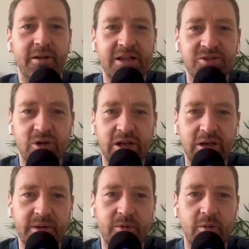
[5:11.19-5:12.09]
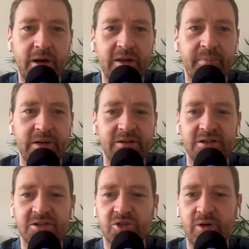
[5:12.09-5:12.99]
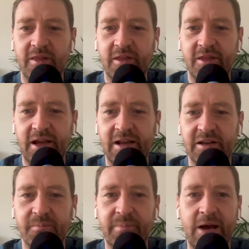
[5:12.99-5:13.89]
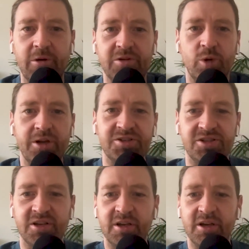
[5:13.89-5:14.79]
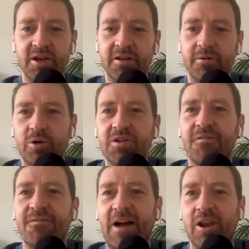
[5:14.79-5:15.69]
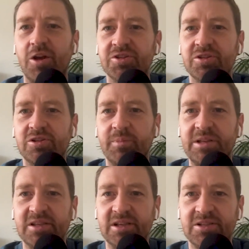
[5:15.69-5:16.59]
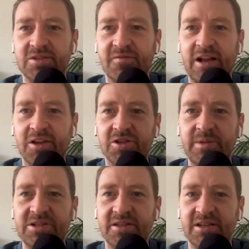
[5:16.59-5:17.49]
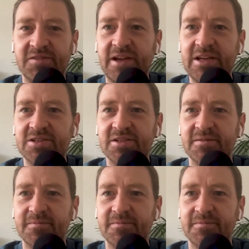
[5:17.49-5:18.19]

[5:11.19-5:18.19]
let's talk a little bit more about the building of strength and power. Where does where does fat loss come into this? Does fat loss come into this phase?